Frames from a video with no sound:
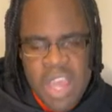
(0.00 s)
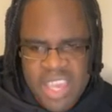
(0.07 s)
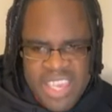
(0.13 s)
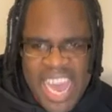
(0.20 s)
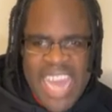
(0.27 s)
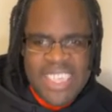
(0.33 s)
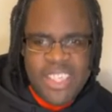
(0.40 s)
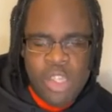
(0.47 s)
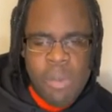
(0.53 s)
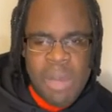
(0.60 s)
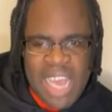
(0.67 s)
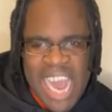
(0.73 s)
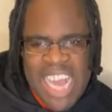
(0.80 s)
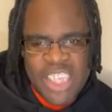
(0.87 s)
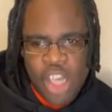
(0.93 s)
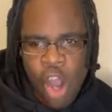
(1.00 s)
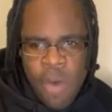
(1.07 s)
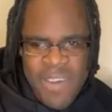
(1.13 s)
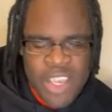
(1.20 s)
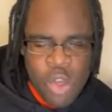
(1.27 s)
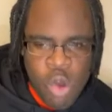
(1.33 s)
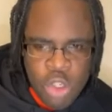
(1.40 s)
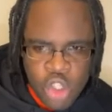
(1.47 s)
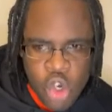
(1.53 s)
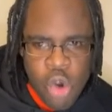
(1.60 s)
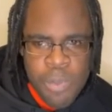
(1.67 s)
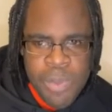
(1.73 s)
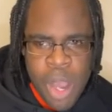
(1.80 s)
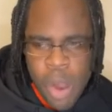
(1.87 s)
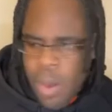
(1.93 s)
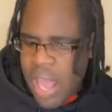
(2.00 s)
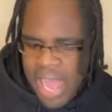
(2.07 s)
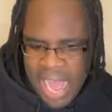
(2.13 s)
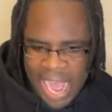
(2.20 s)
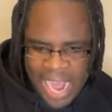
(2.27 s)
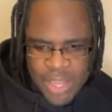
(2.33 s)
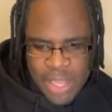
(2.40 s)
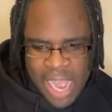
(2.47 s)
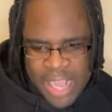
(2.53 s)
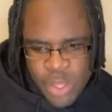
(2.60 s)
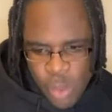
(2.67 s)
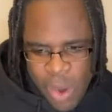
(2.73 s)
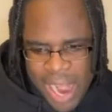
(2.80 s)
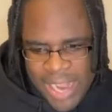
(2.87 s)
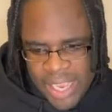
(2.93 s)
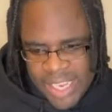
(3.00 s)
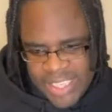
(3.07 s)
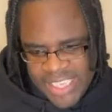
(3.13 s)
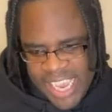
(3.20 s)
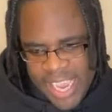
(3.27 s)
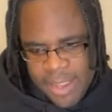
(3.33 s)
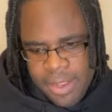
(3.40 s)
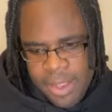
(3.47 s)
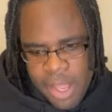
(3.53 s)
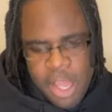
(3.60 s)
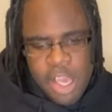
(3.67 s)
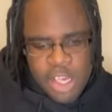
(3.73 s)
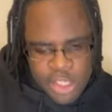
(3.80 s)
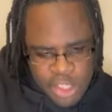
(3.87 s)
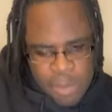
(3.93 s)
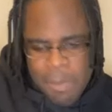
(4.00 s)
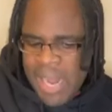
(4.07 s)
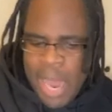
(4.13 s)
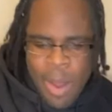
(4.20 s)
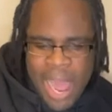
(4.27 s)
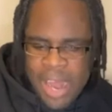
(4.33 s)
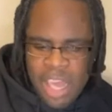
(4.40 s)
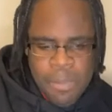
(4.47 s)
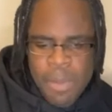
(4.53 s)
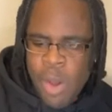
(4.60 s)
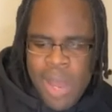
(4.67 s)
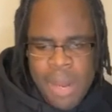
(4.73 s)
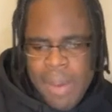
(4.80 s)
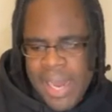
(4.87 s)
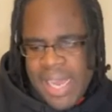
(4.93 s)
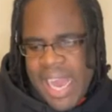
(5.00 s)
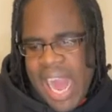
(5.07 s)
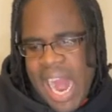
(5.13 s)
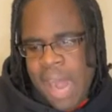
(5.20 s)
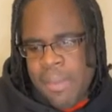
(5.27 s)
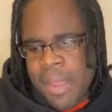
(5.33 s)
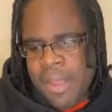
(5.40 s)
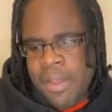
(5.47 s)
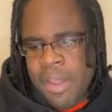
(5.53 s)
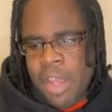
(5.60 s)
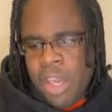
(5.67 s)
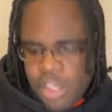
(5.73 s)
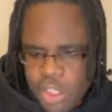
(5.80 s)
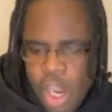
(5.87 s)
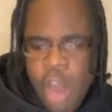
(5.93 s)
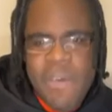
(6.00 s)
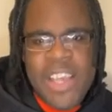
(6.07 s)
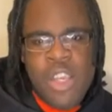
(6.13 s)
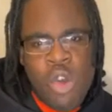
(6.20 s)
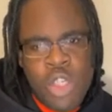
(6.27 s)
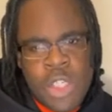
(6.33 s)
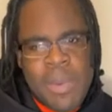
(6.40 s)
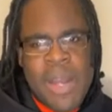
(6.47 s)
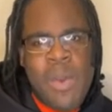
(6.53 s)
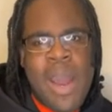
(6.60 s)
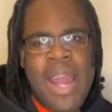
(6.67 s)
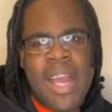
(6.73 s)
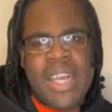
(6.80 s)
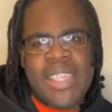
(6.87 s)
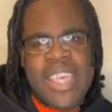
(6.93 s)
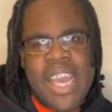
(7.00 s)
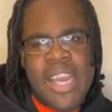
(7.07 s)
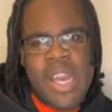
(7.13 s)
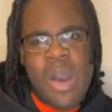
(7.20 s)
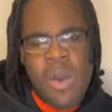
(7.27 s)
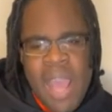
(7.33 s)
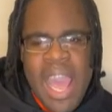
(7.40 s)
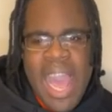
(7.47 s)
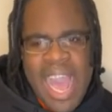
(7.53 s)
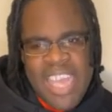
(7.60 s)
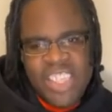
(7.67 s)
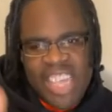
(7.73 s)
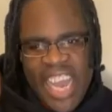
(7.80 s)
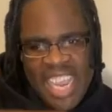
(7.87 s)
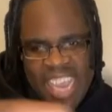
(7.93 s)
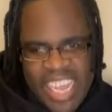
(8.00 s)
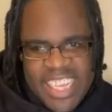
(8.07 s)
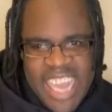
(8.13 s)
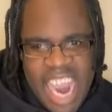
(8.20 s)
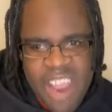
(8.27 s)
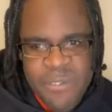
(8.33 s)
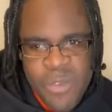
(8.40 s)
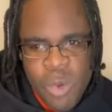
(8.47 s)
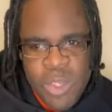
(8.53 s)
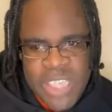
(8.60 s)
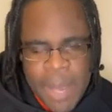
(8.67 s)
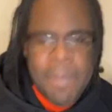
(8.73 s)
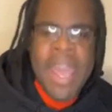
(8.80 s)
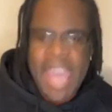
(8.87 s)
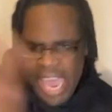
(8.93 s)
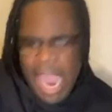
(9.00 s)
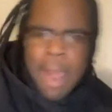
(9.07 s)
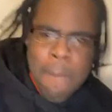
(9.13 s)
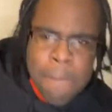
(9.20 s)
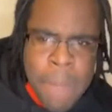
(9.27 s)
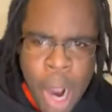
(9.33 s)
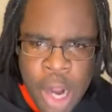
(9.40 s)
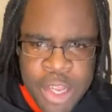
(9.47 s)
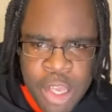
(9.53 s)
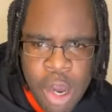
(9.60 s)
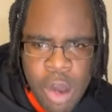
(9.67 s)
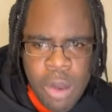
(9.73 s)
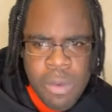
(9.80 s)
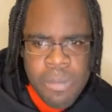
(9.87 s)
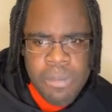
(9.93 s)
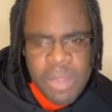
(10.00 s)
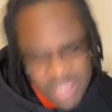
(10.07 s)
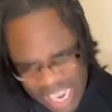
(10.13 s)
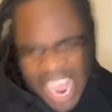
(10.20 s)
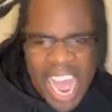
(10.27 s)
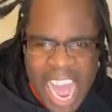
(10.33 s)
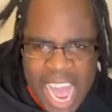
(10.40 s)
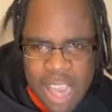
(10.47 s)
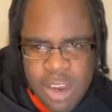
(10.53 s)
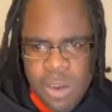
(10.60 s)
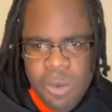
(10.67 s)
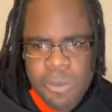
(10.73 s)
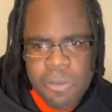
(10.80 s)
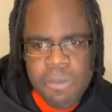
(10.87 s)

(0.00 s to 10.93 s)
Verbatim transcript: Yet still, because she over YouTube now, I, I do I like a thing. She, me don't want, me don't want nobody call me. She over YouTube, I do I like a thing now. And she get her views them. It burn you. Talk.